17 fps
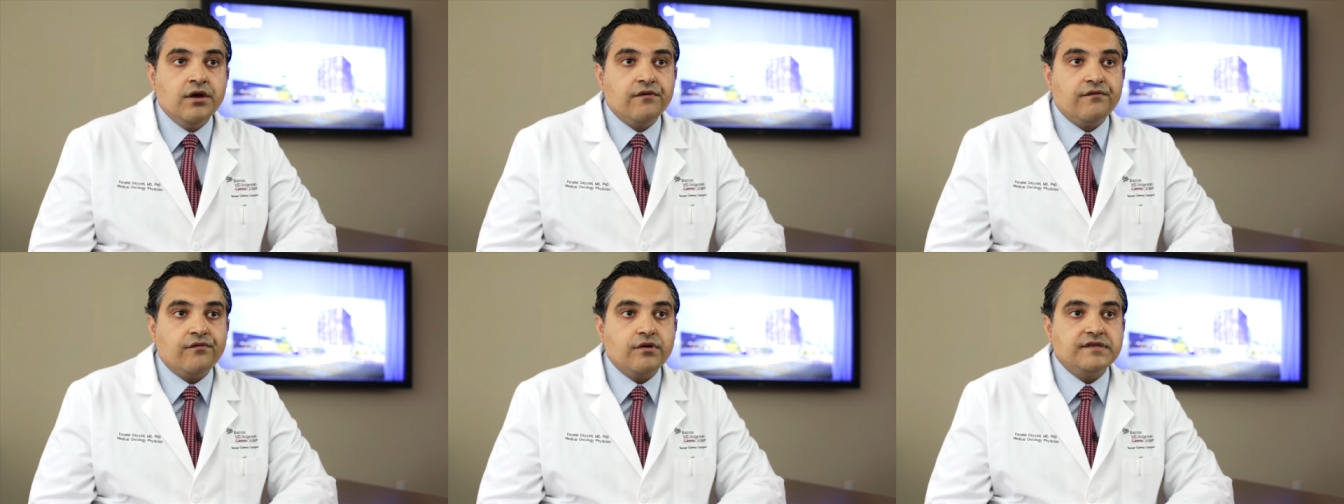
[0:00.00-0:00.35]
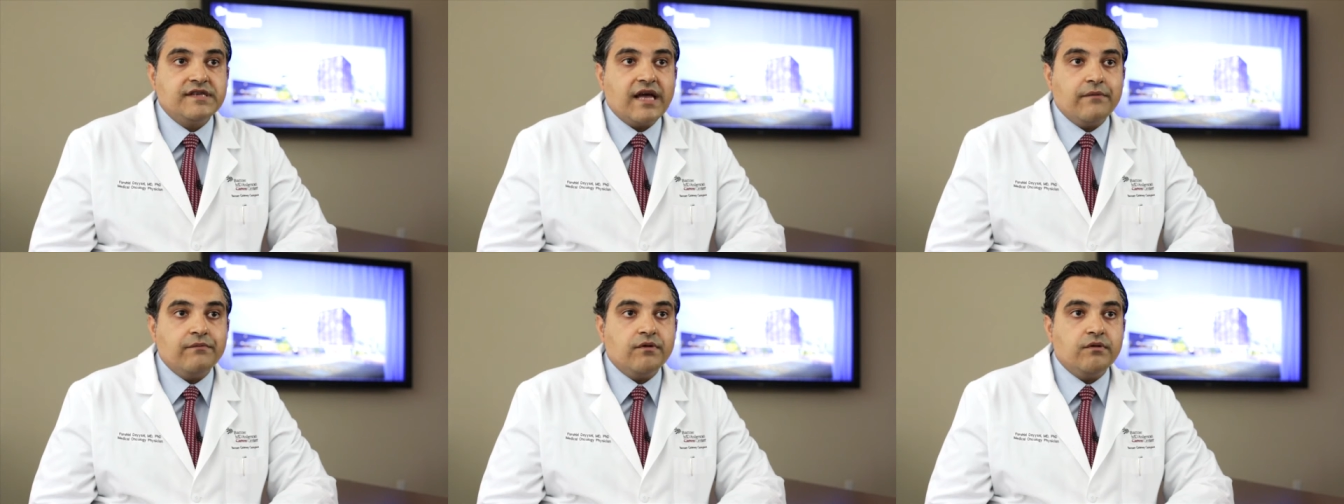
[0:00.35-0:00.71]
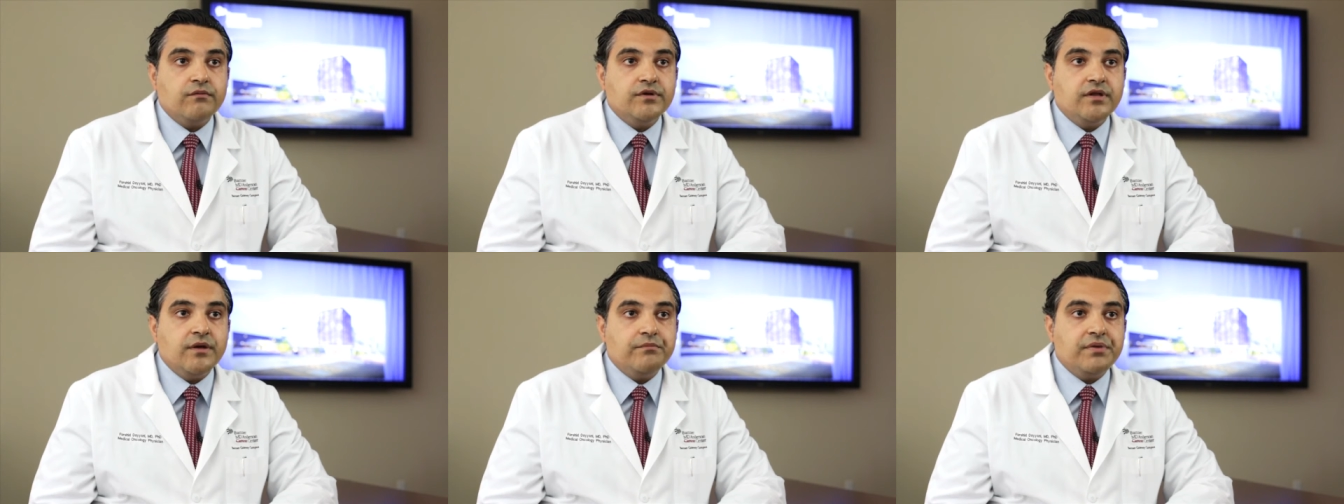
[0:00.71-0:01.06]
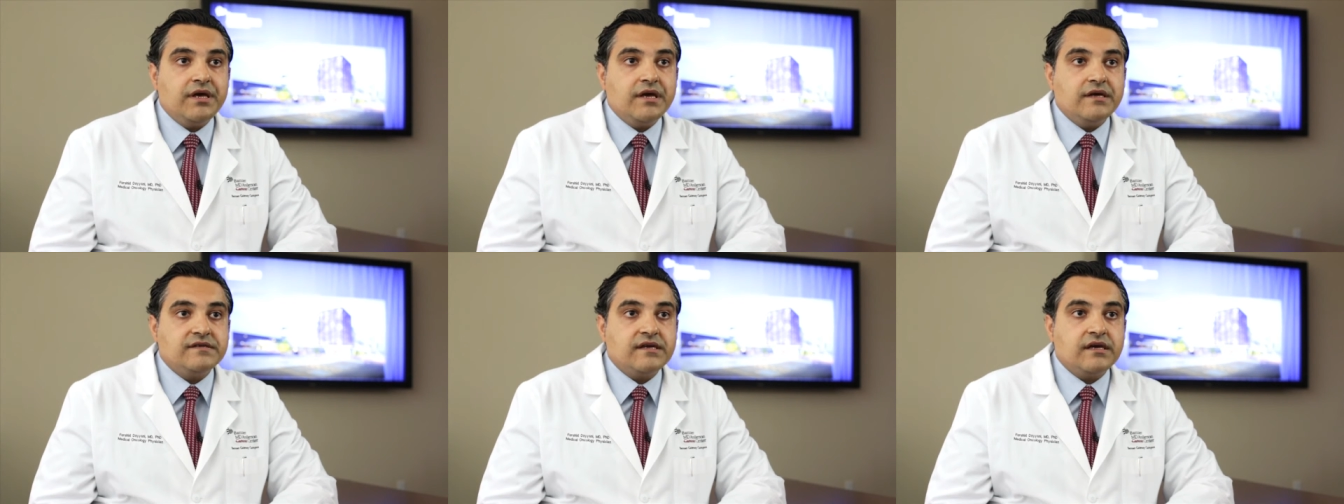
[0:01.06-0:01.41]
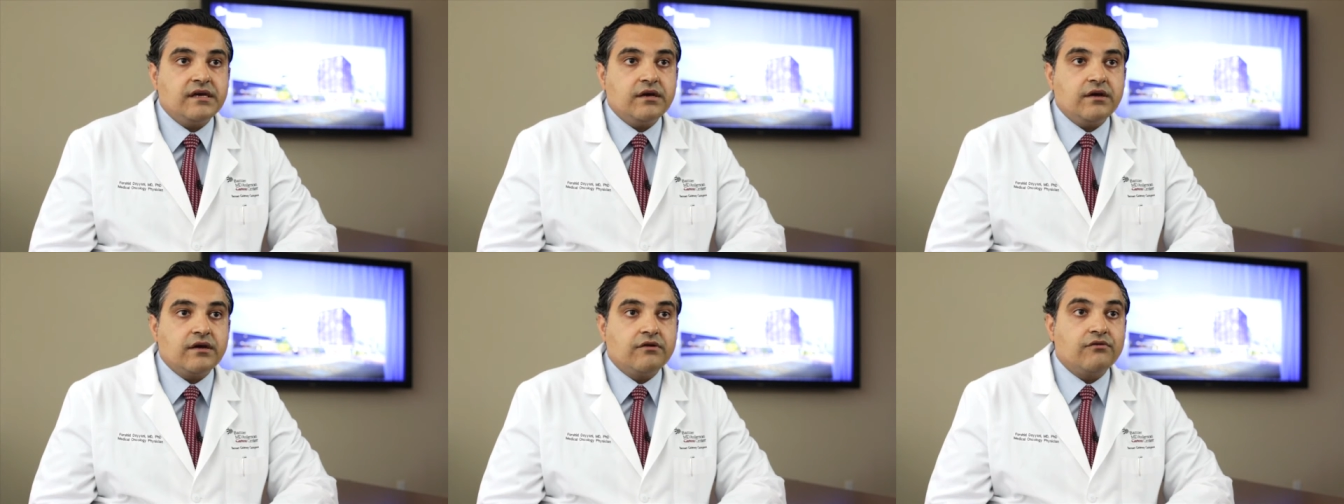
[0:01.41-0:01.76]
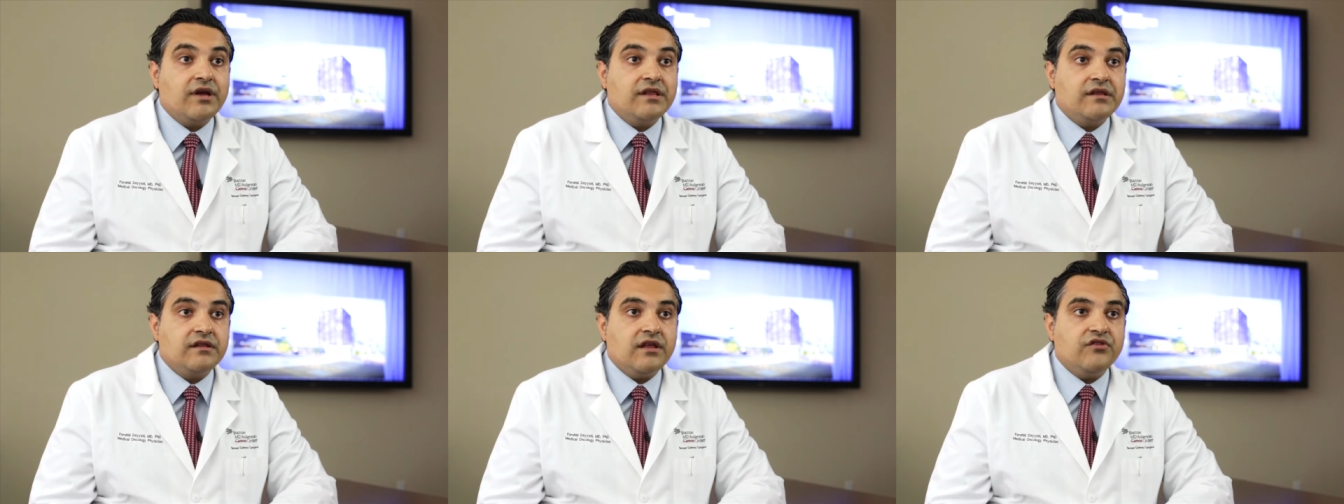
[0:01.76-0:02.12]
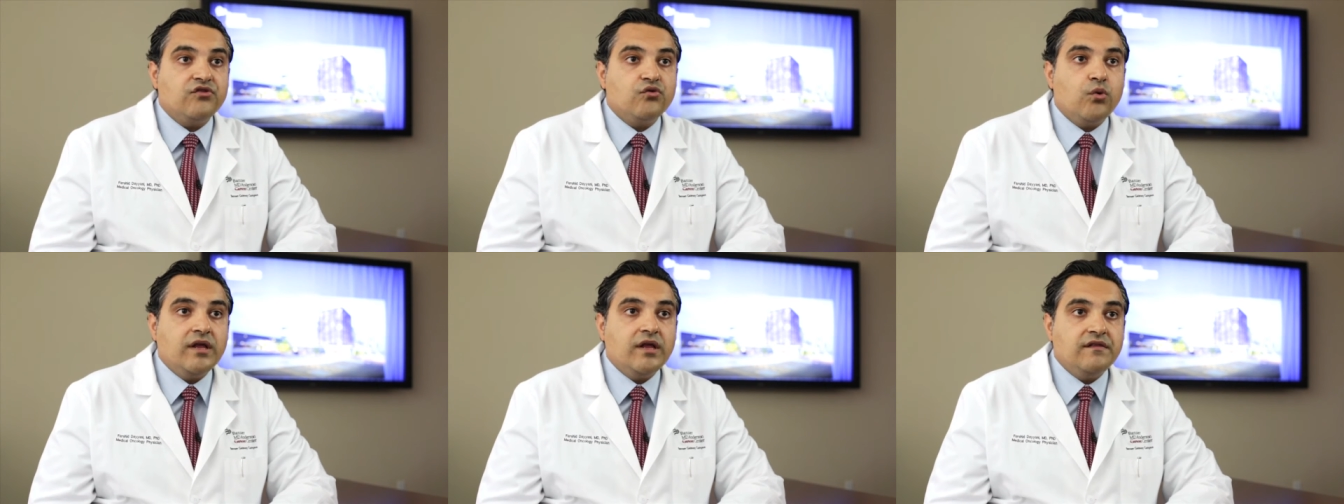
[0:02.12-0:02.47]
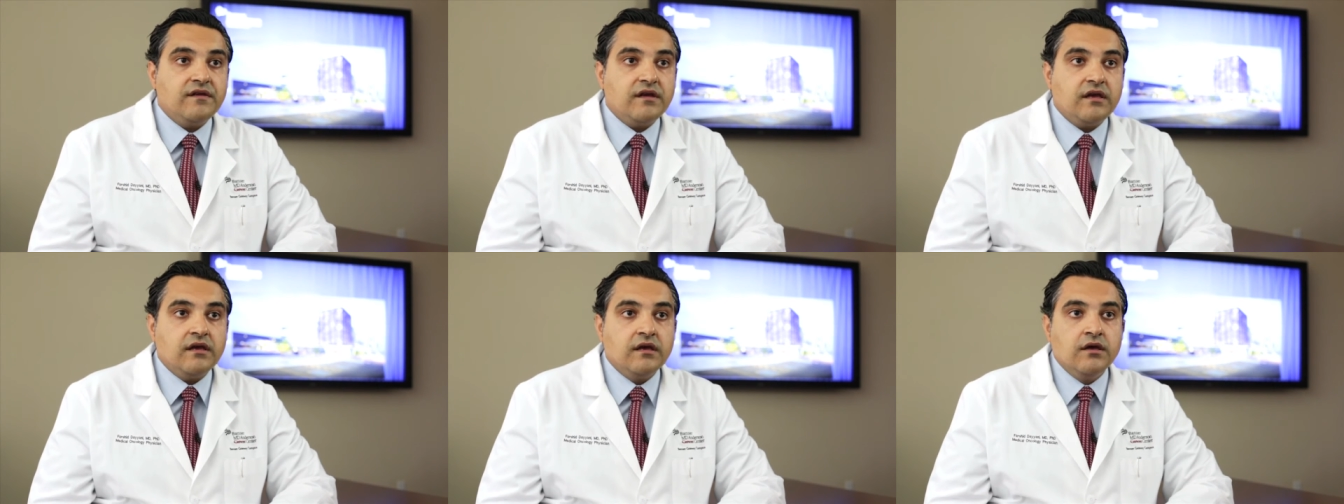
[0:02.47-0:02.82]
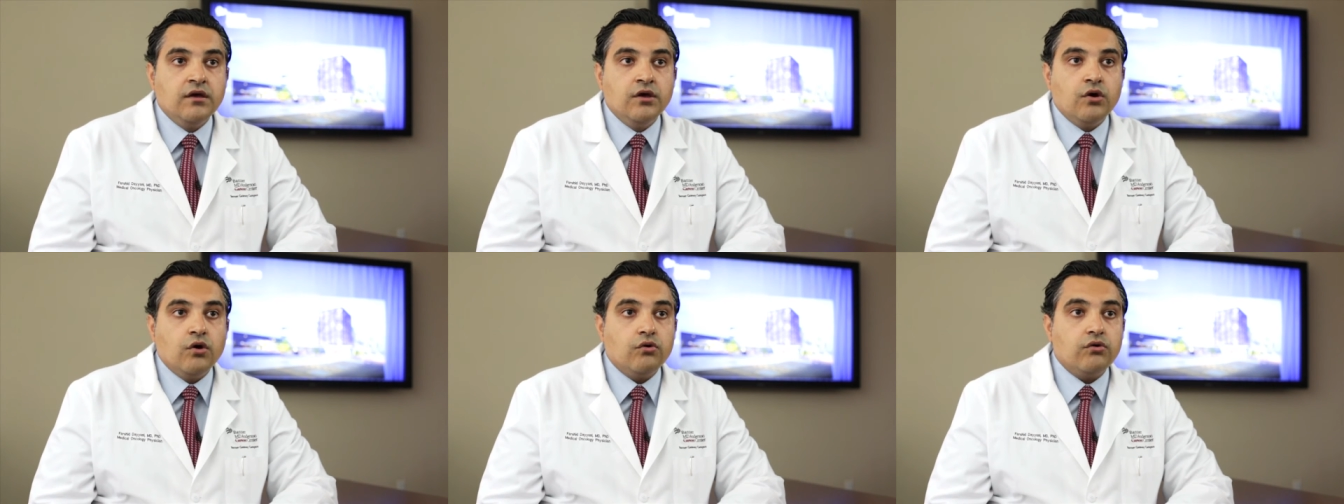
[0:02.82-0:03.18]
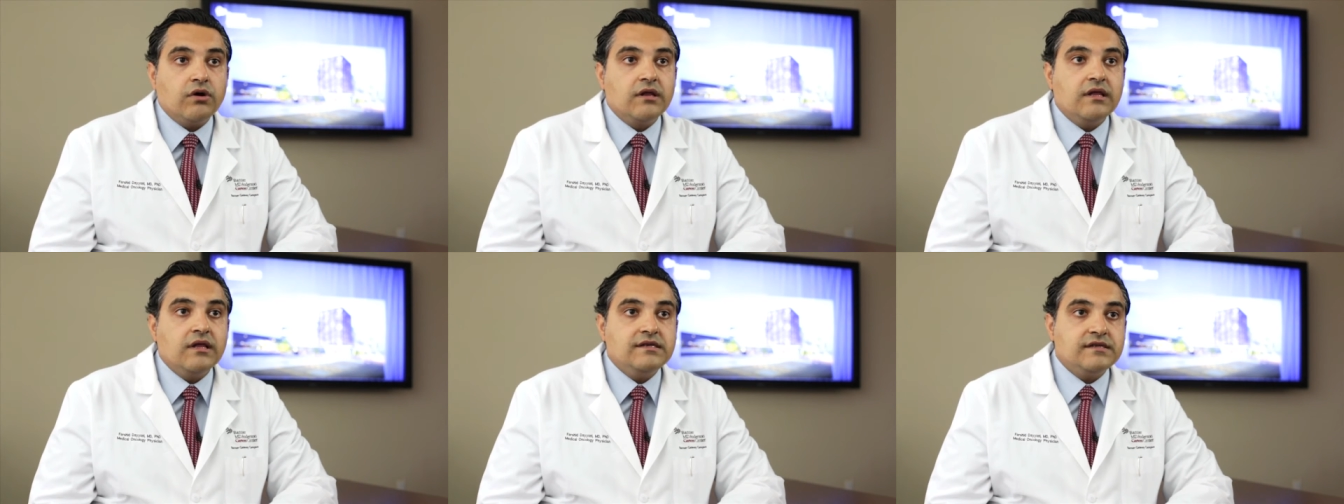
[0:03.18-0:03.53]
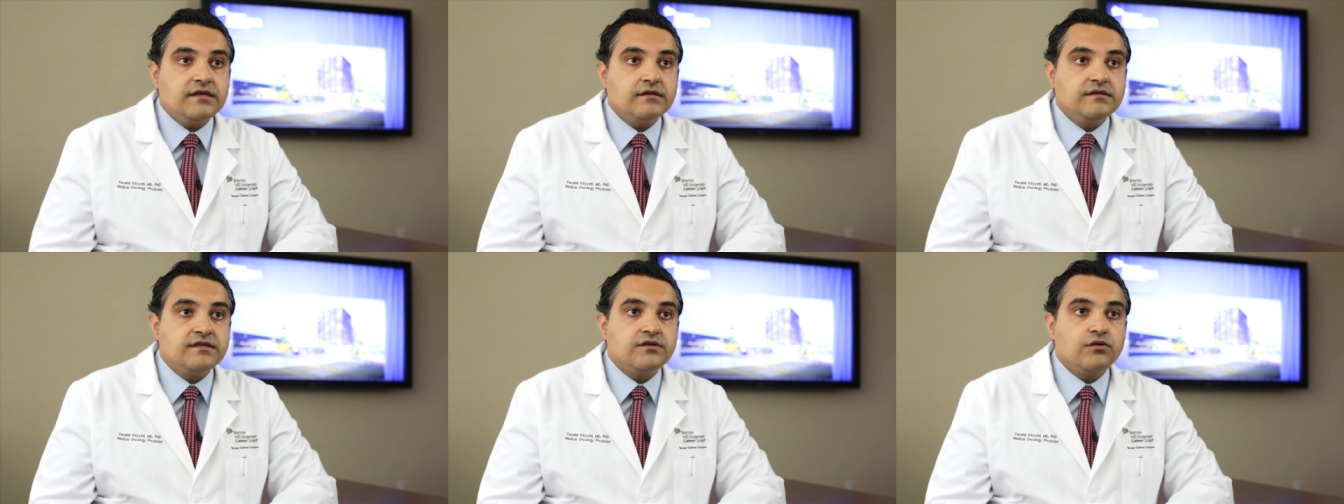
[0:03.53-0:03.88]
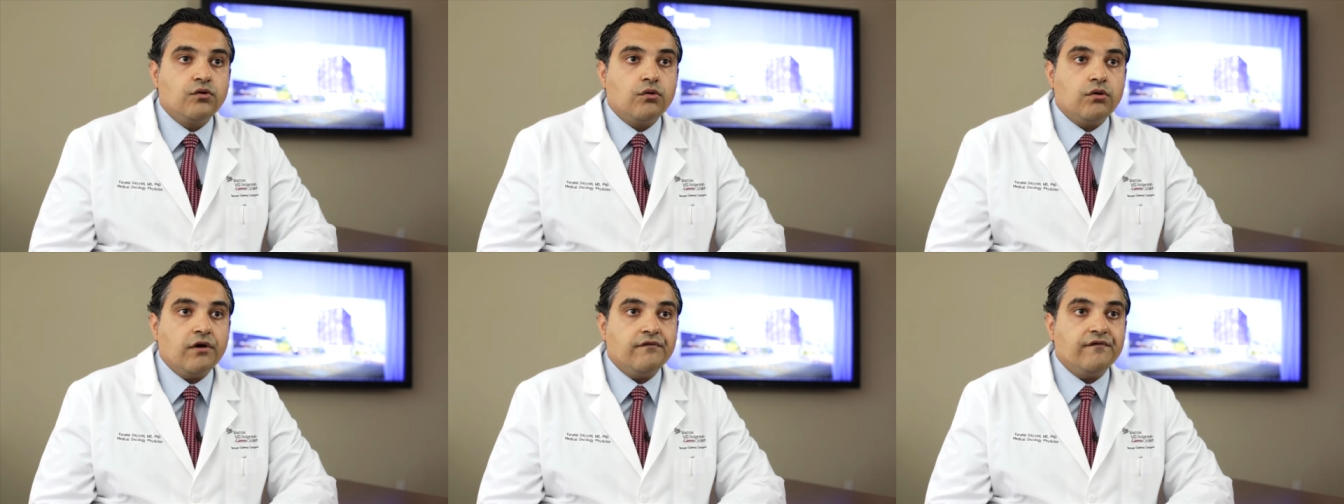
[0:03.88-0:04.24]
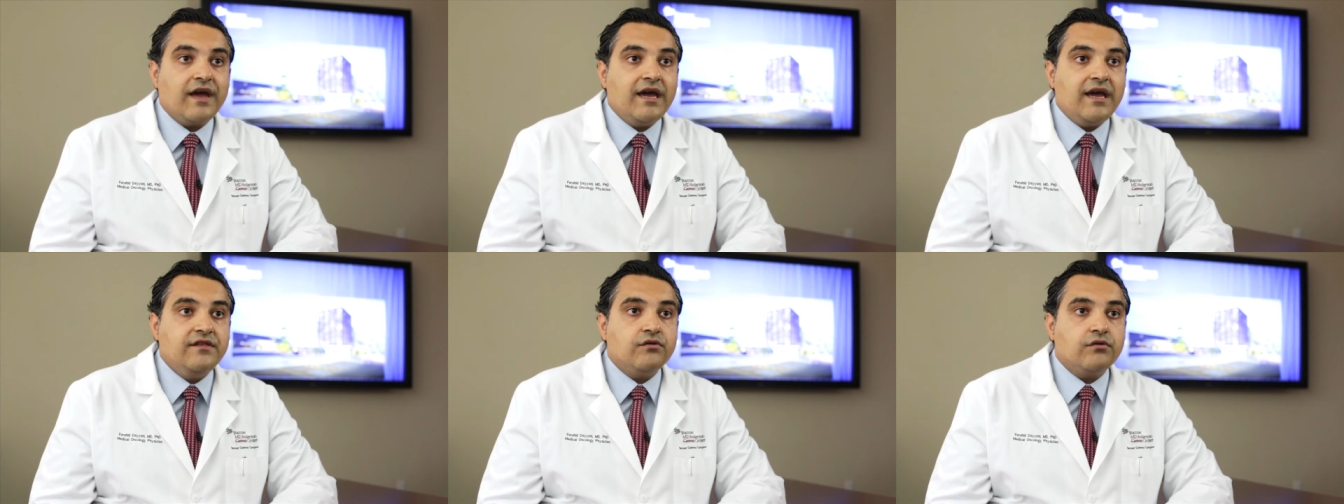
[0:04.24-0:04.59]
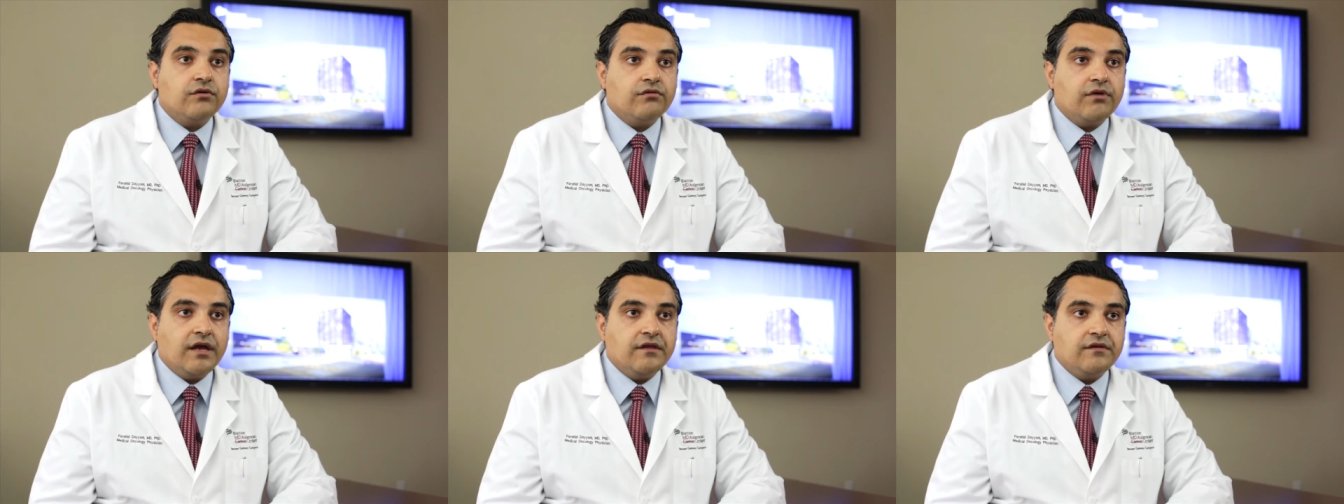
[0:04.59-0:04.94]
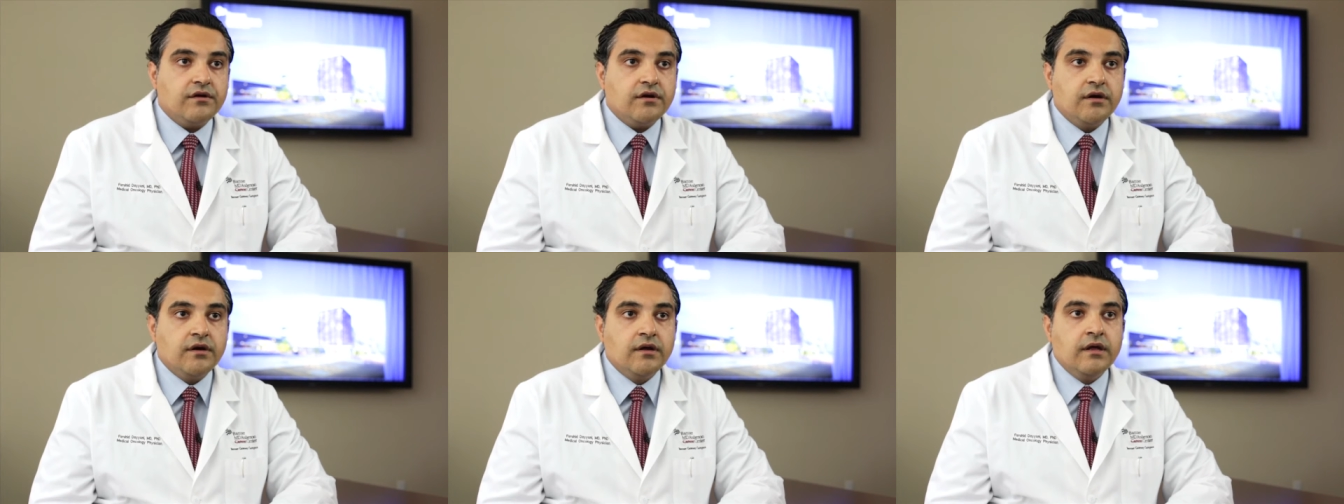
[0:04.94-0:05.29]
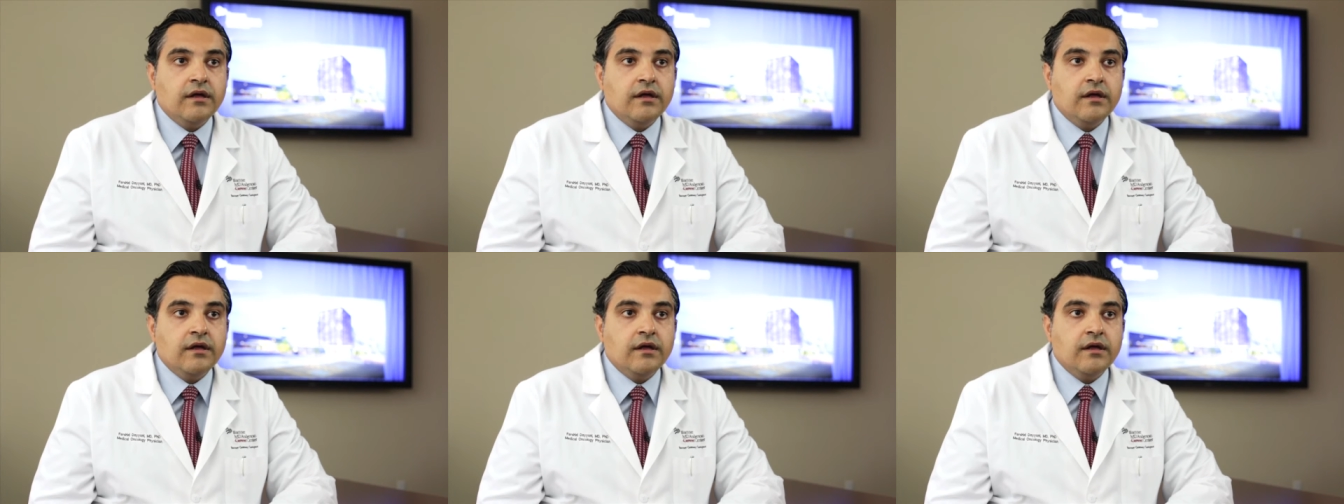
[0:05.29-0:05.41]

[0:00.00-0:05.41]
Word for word: for example, with a PSA greater than 20 or a Gleason score of 8 or greater,